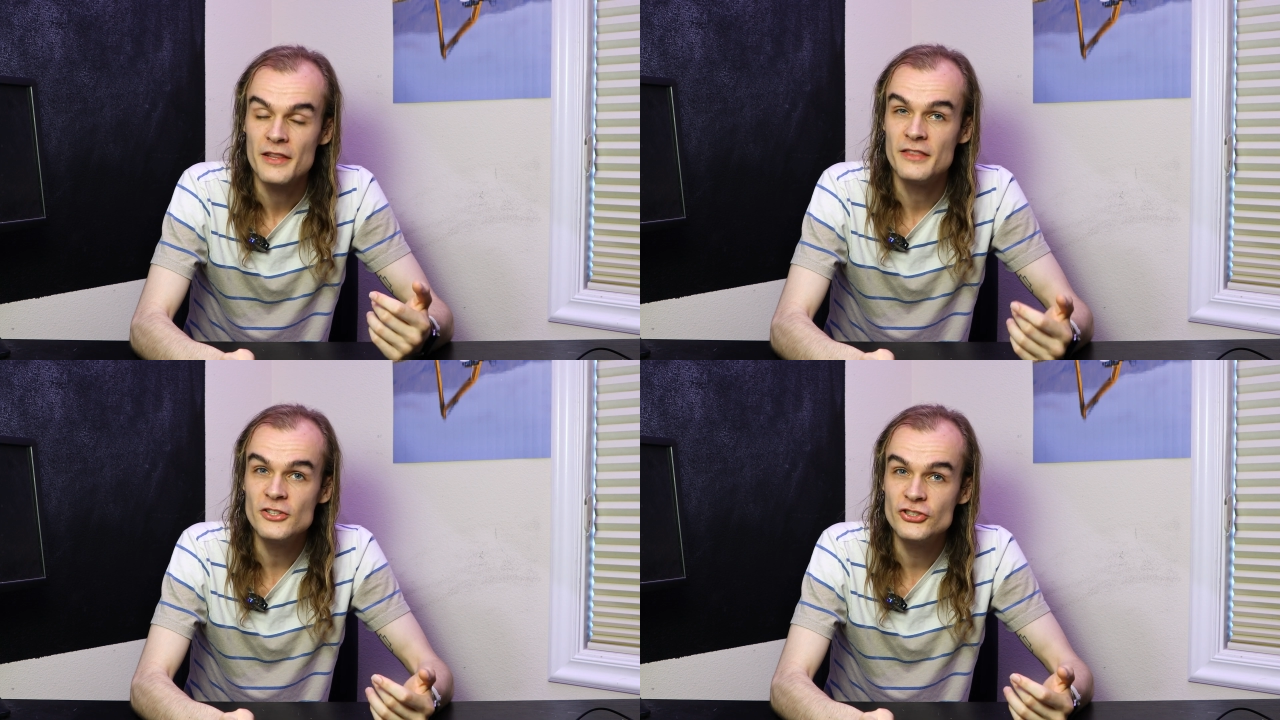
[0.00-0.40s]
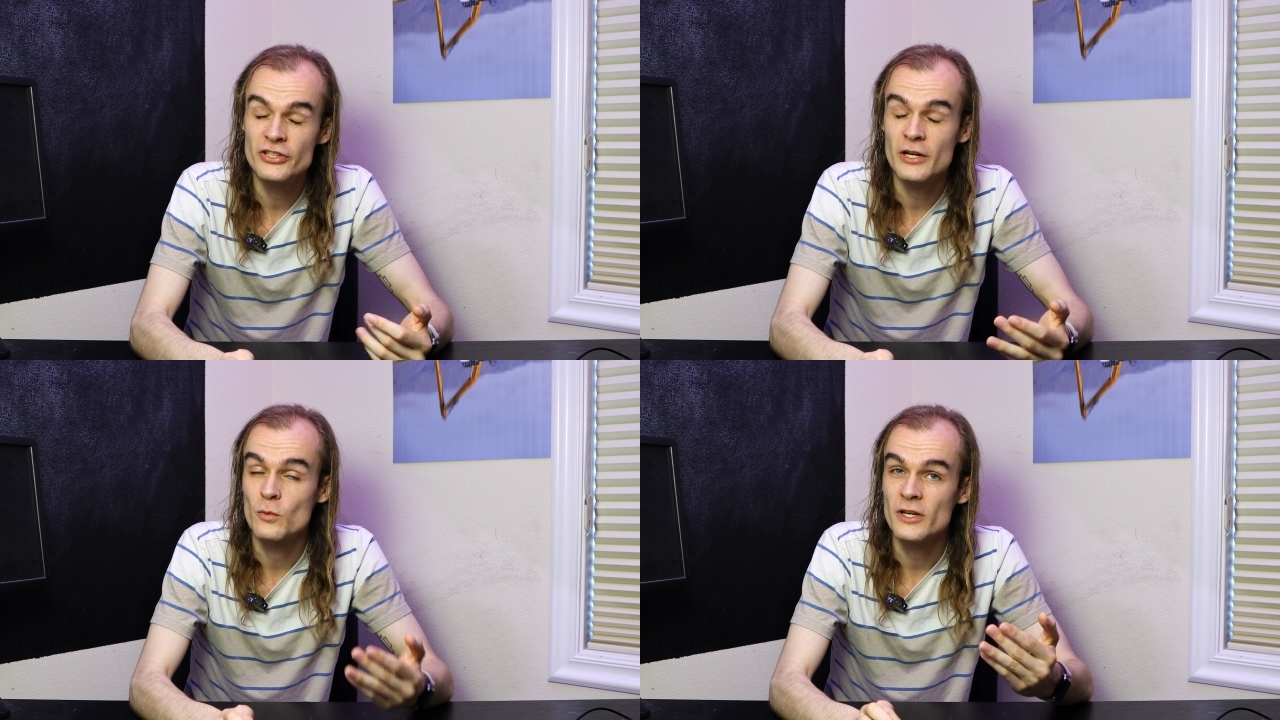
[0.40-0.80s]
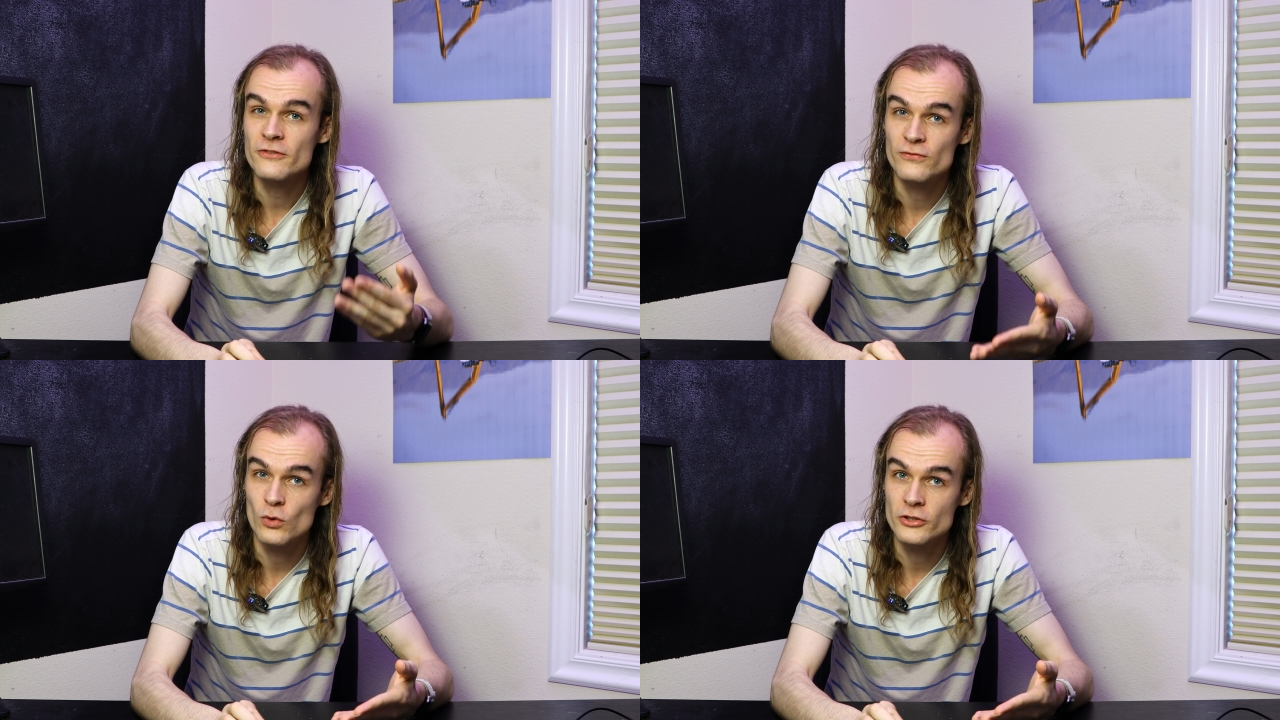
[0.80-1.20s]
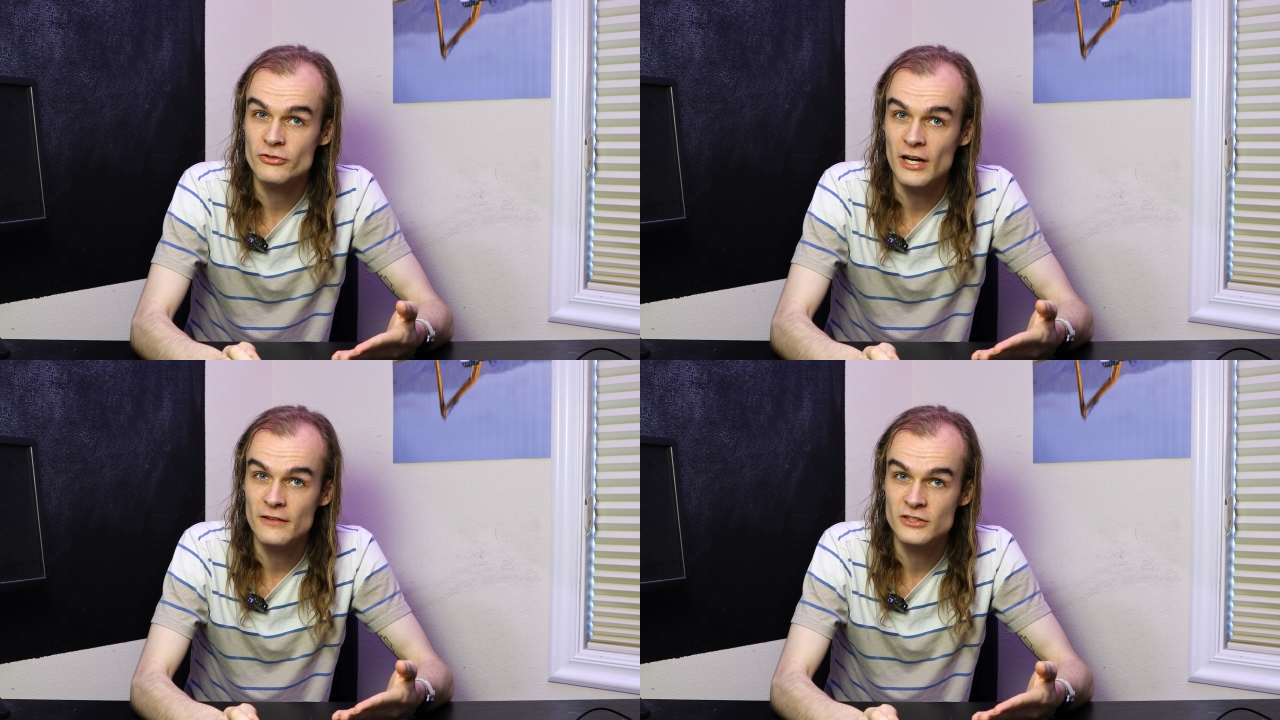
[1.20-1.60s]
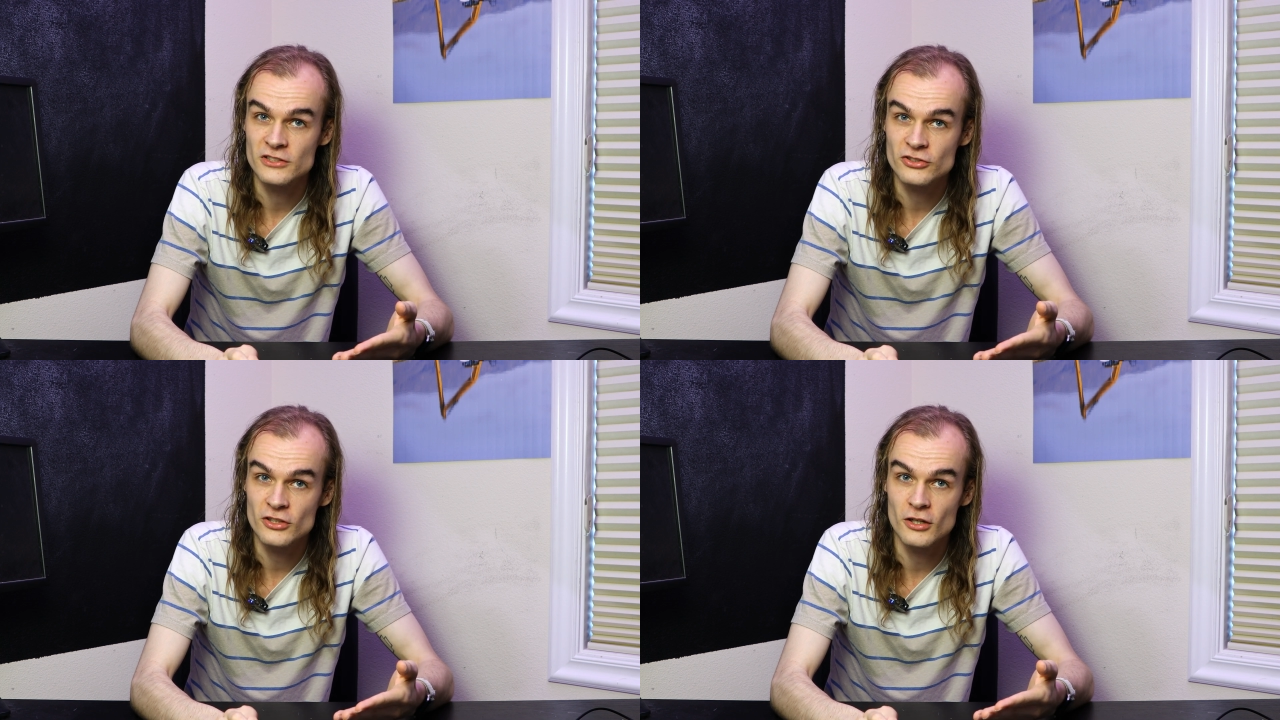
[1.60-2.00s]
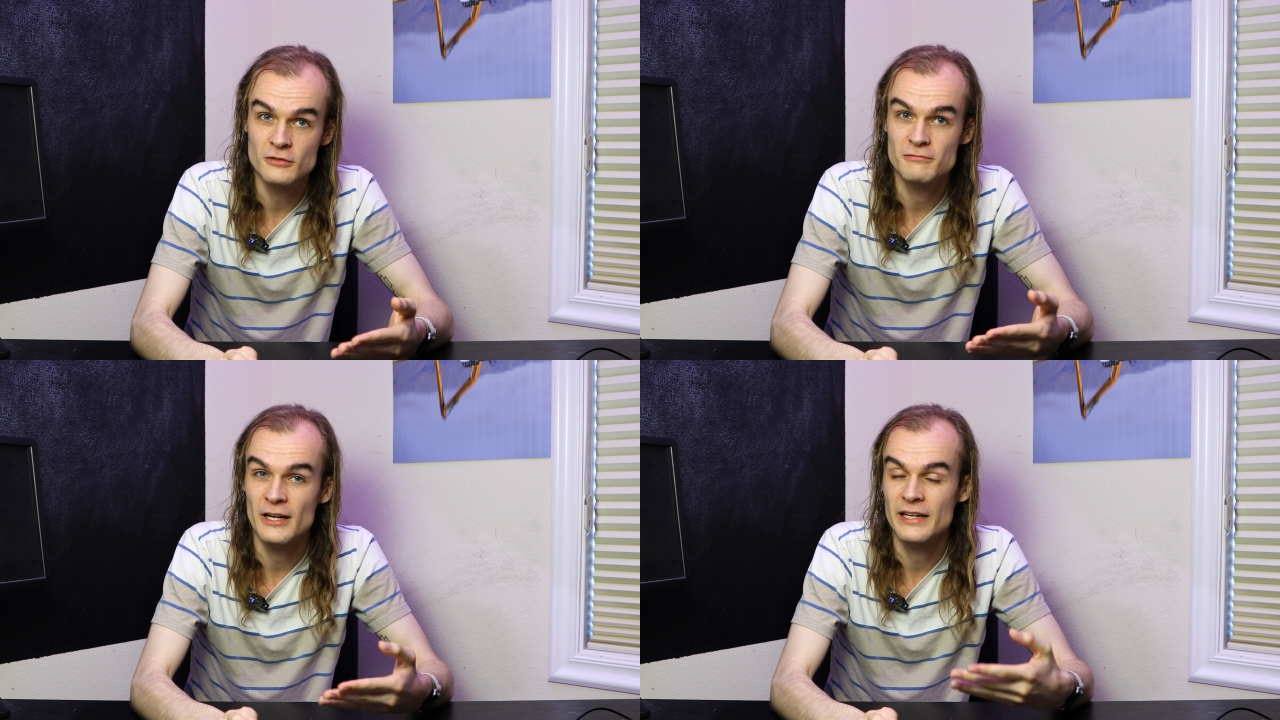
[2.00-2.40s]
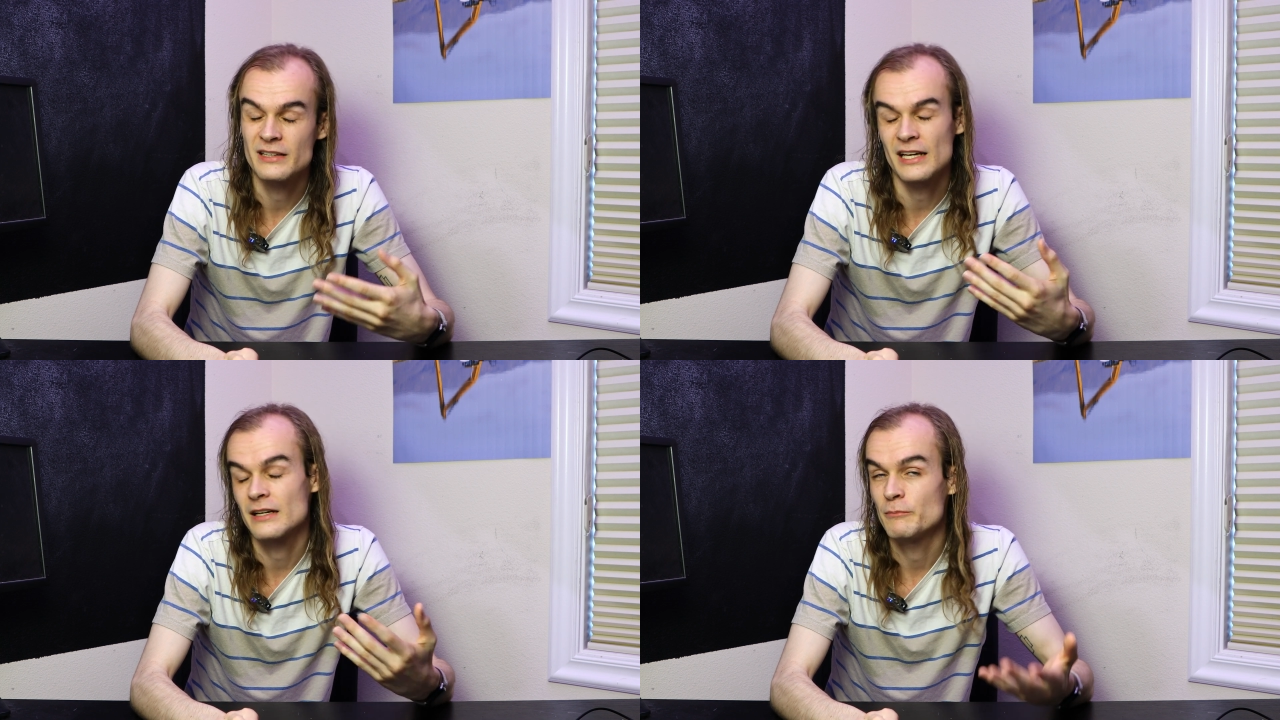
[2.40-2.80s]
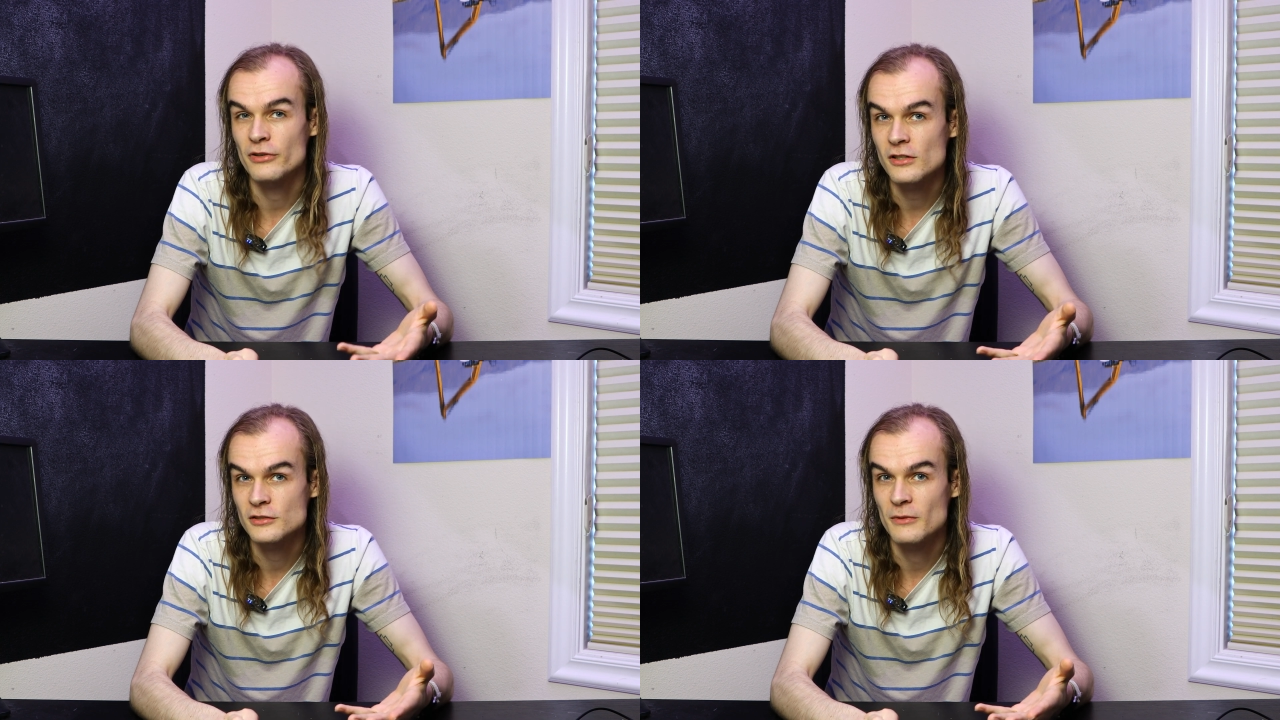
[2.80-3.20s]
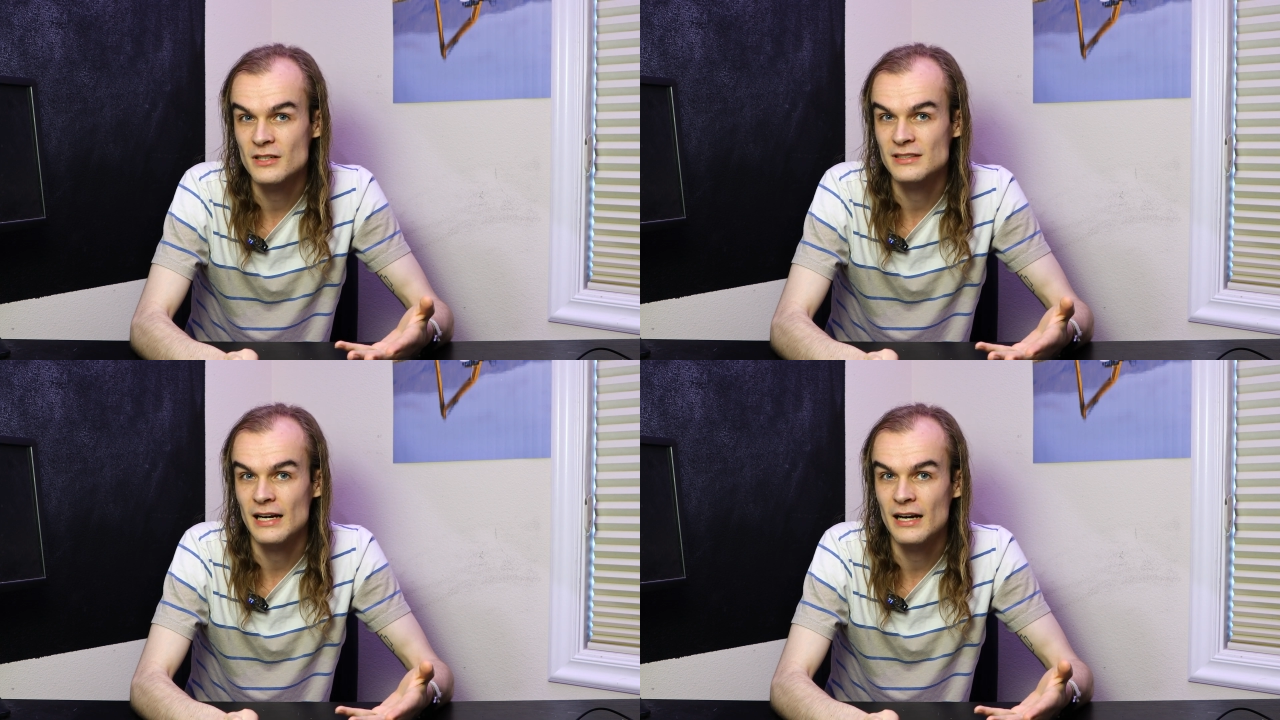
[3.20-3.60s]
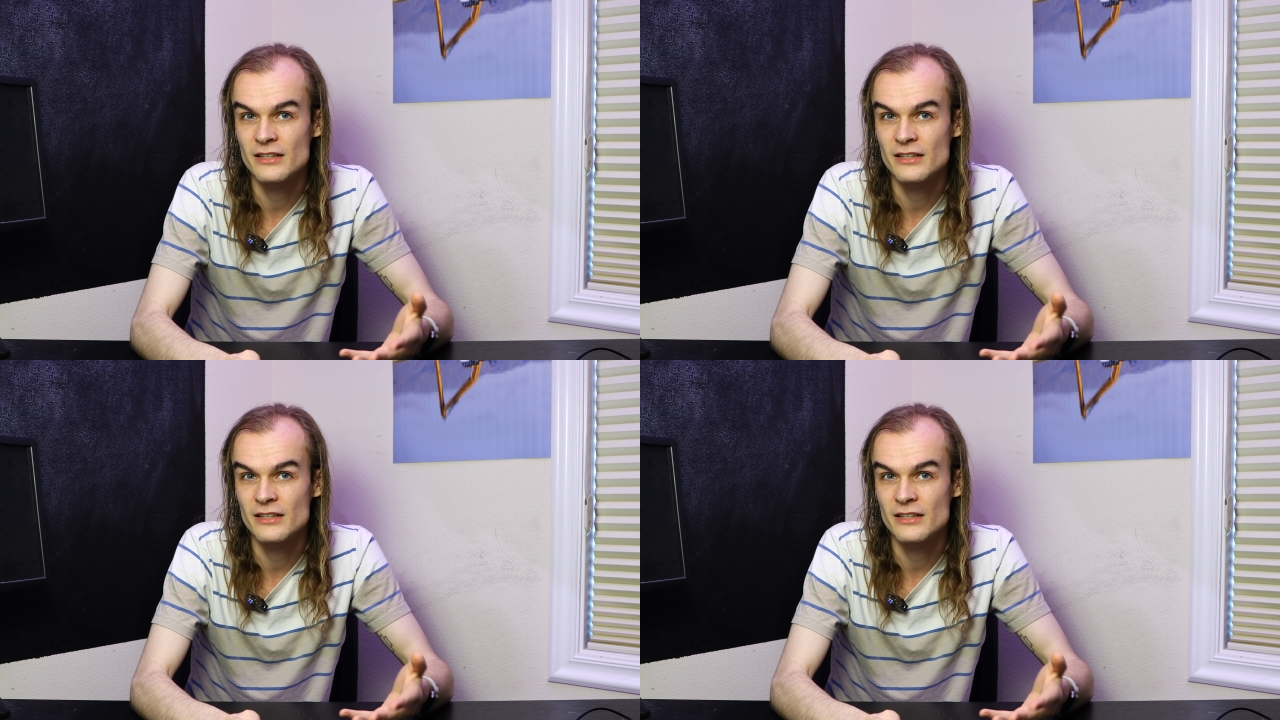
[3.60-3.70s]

This unit with four drives installed running like Proxmox at